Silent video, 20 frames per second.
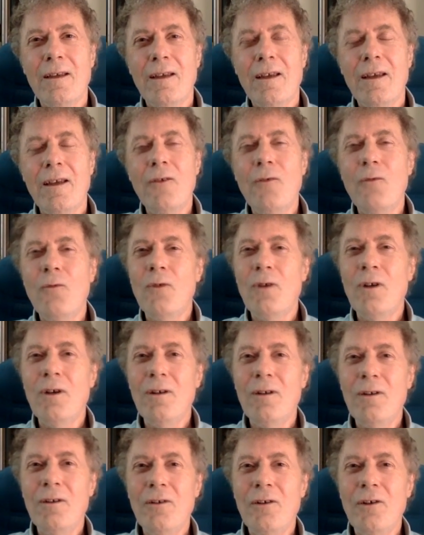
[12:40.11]
in a
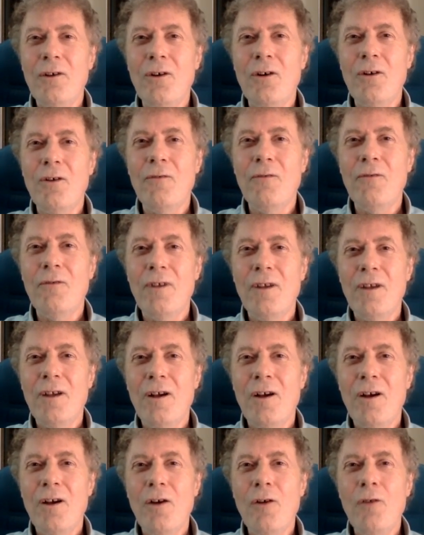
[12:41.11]
world of
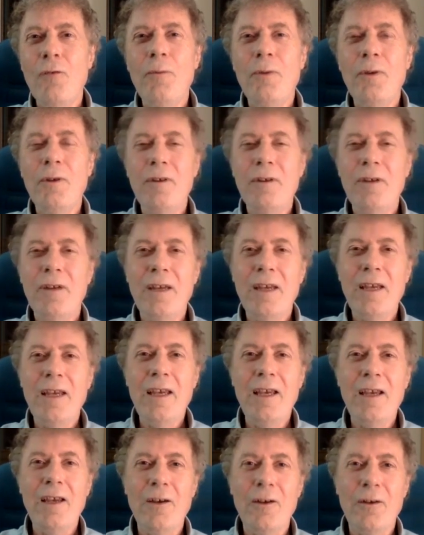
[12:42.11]
open
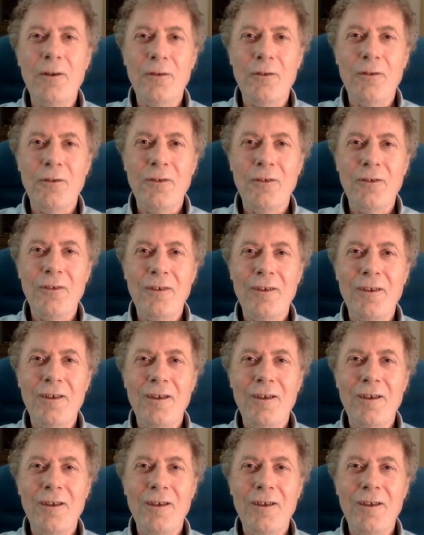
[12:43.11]
egos,